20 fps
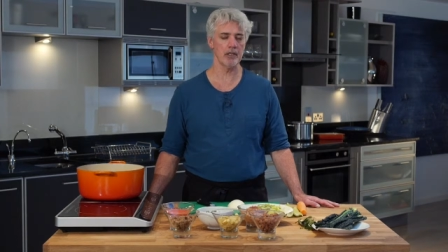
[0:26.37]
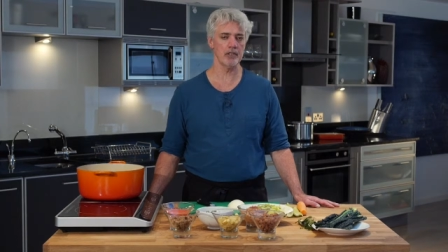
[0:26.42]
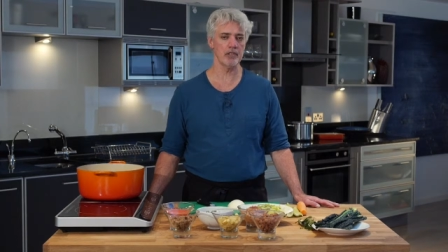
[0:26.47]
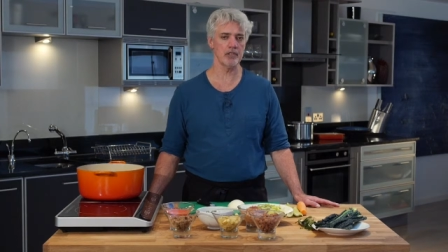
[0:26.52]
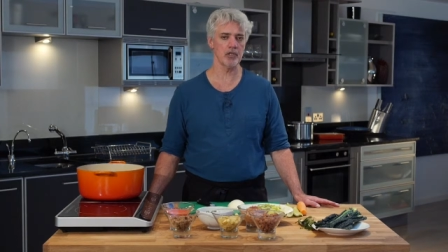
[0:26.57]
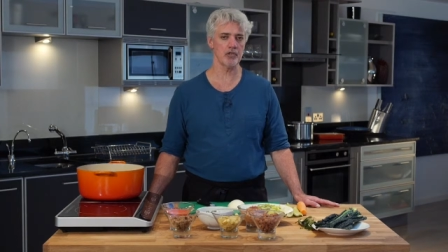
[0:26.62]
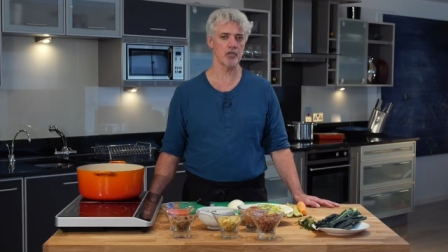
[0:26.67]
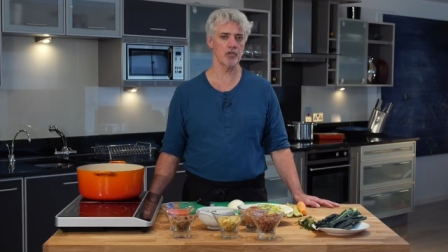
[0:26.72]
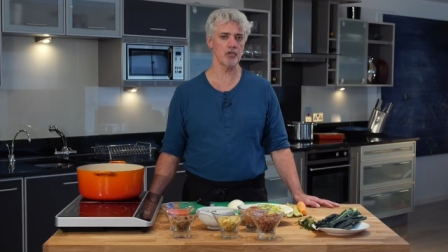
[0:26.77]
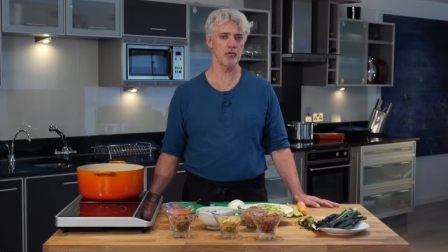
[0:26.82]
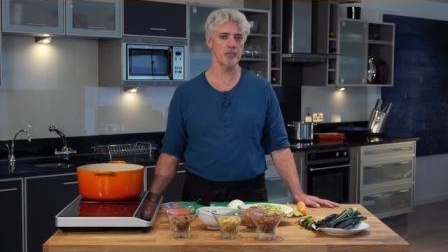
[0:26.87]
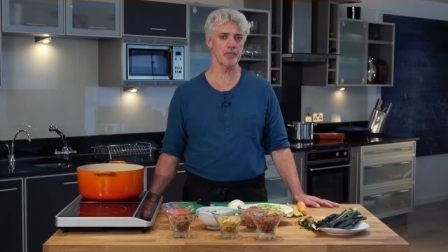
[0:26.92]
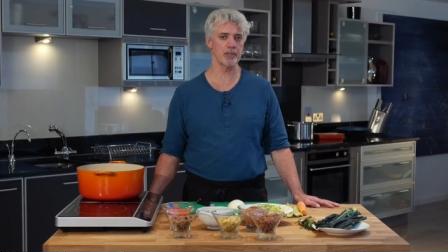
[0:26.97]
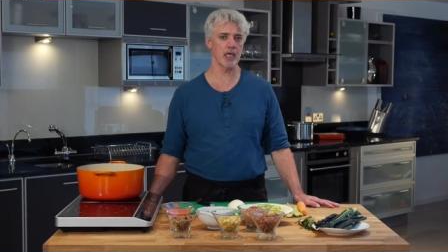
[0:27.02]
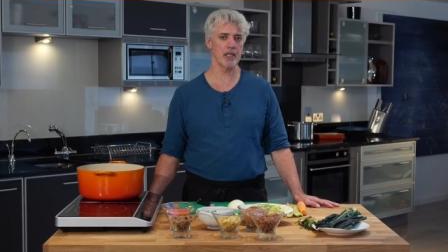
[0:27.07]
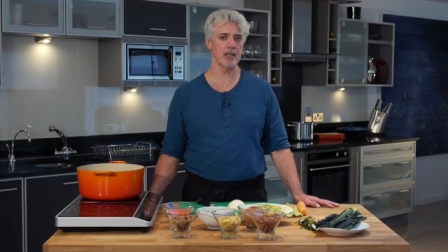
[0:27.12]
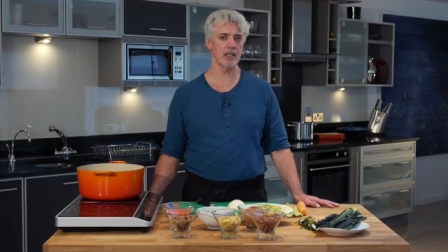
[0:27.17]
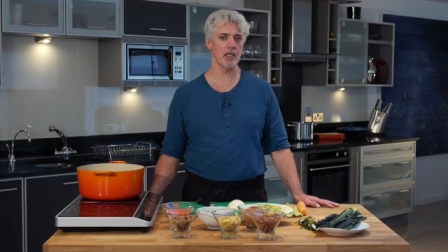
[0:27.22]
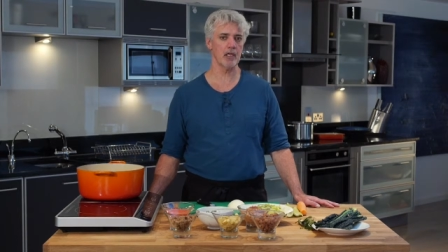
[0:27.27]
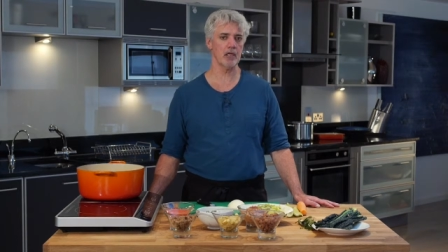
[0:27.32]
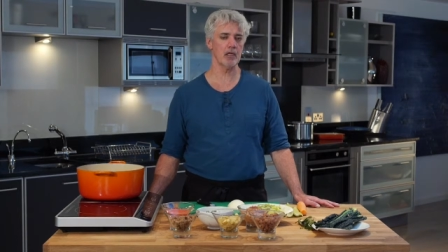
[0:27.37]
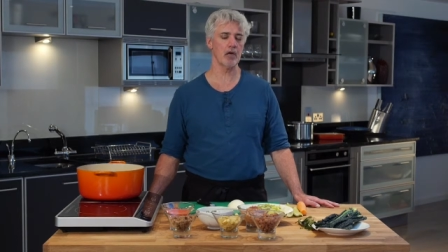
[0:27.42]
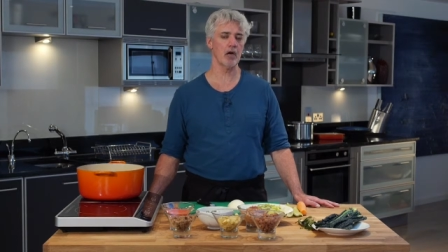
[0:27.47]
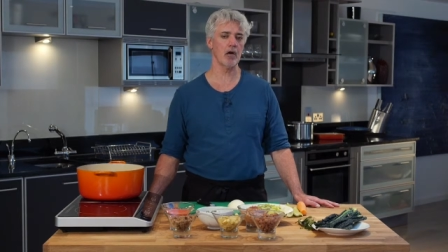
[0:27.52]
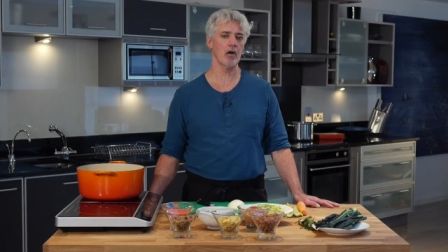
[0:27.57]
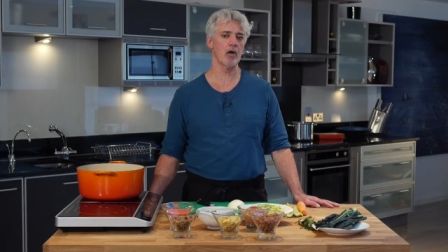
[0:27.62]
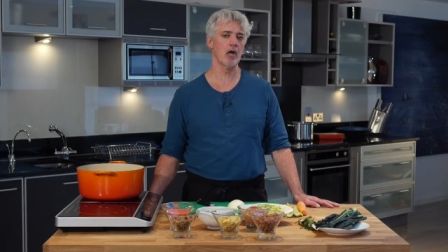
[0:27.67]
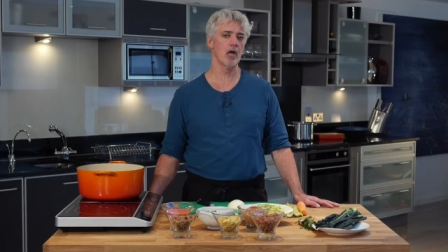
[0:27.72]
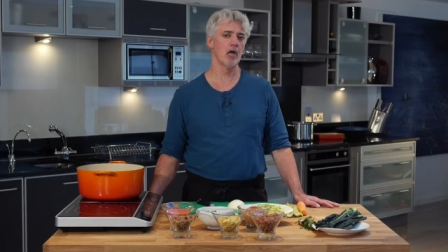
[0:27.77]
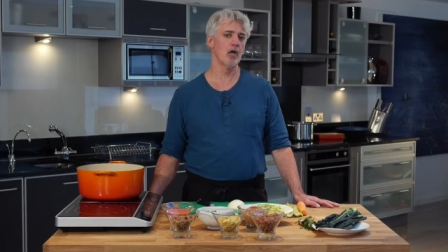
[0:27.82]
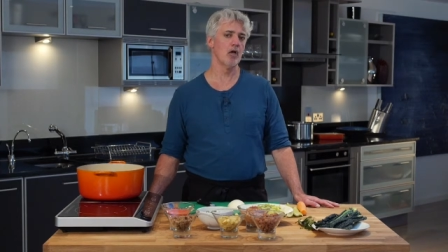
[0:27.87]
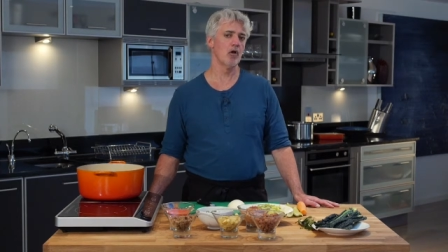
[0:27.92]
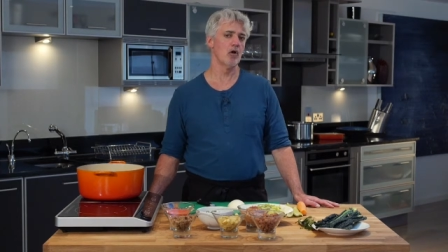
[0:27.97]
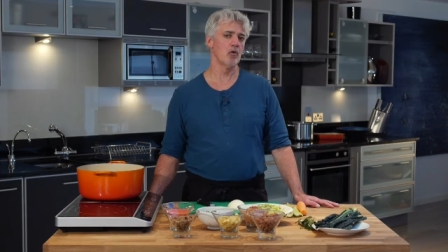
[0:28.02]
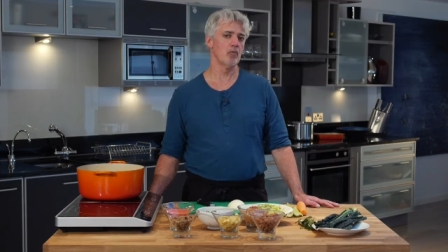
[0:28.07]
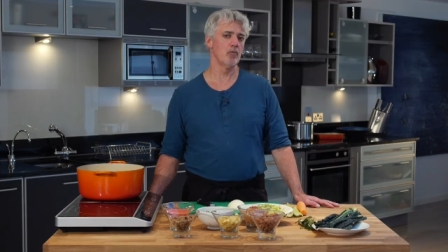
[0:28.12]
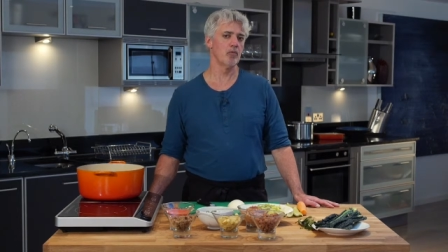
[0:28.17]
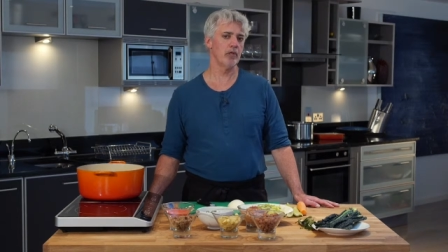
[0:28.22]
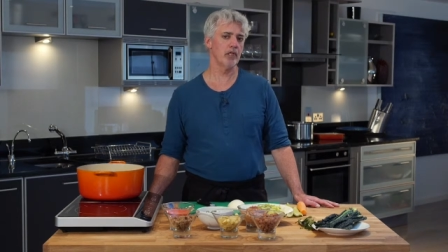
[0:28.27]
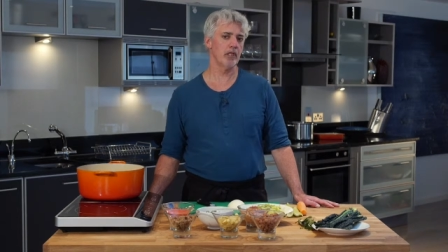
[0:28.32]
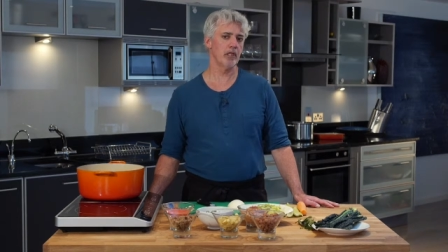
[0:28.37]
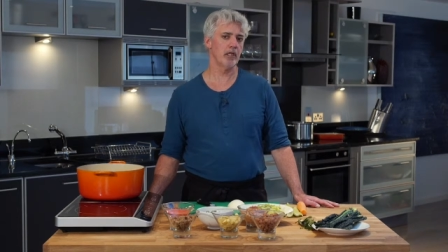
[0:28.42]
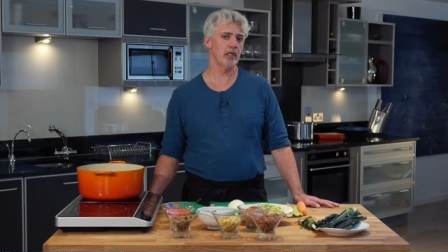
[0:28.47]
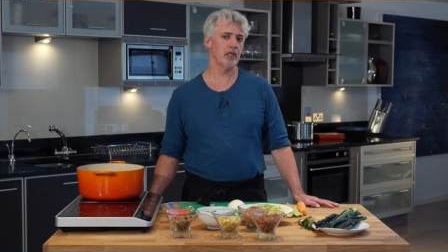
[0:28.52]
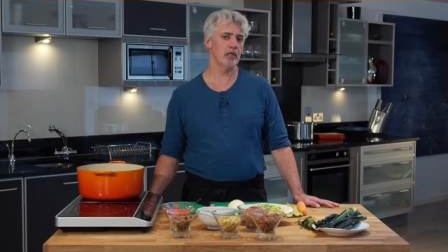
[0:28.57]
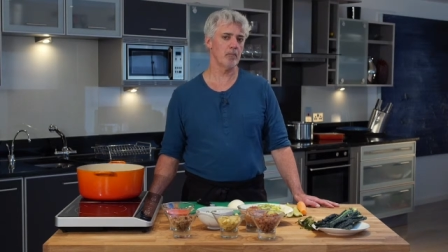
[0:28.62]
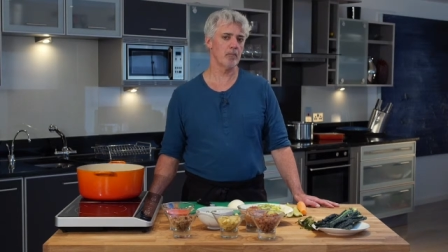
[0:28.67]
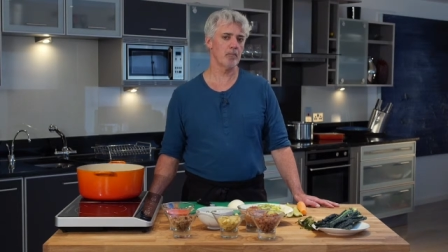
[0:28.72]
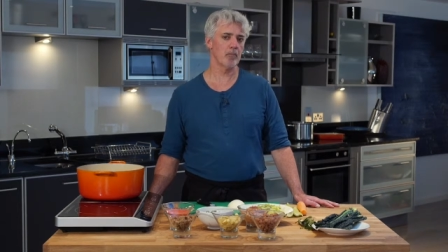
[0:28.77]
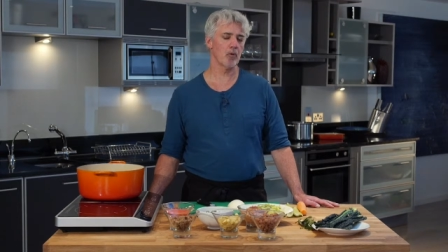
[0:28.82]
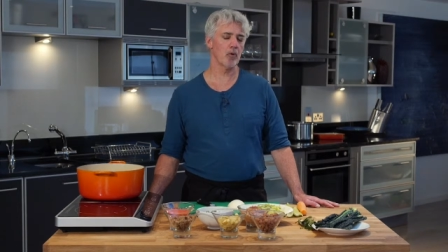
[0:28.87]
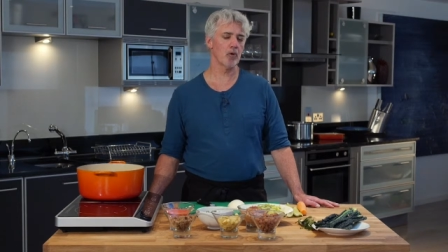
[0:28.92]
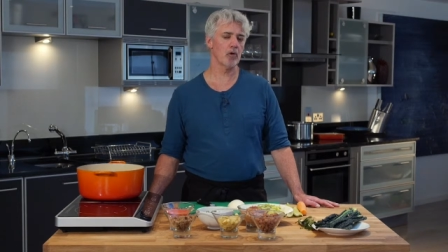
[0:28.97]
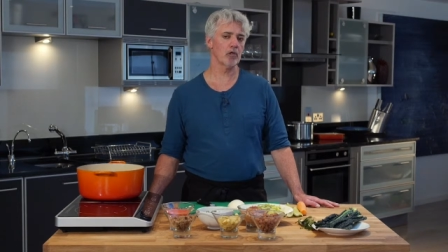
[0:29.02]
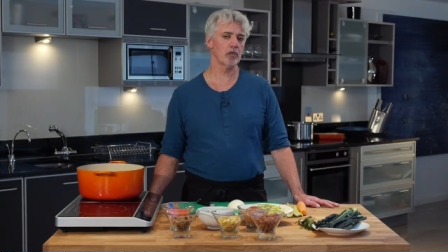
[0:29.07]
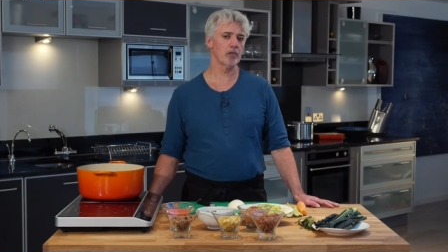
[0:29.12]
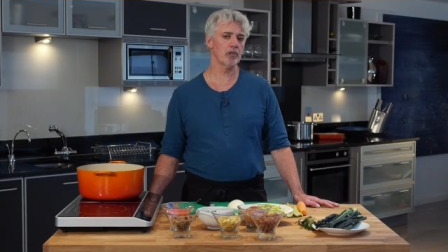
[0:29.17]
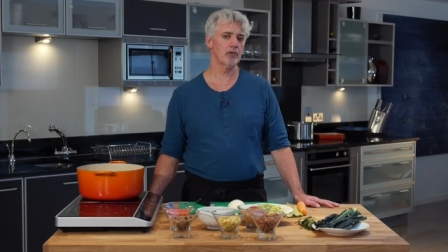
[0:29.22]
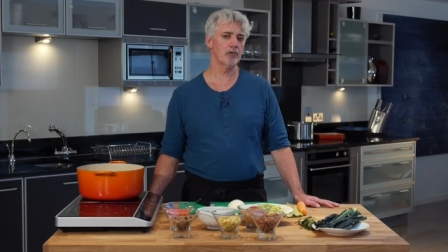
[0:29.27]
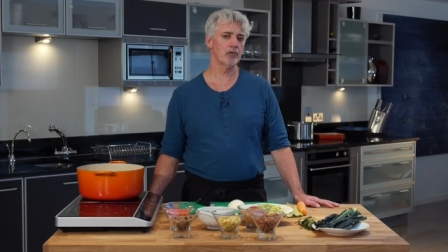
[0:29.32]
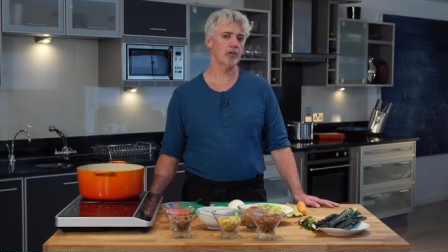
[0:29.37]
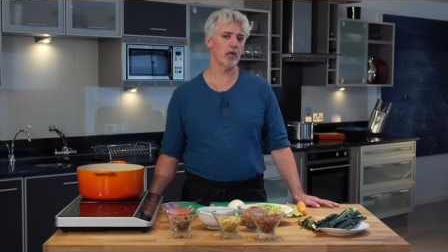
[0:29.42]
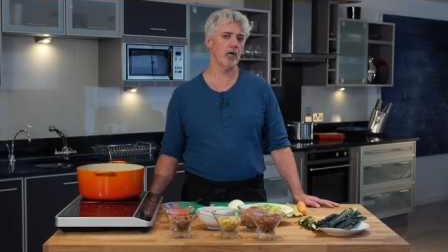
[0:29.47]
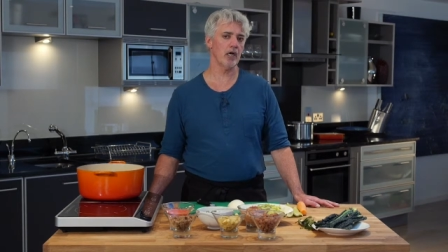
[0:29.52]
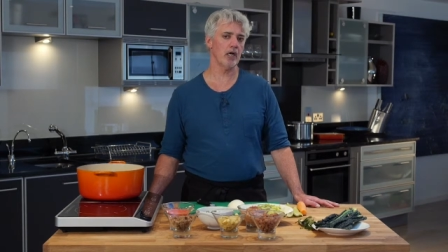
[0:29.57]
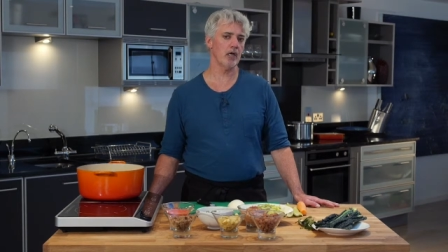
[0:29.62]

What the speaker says: So soups, I think, are really an important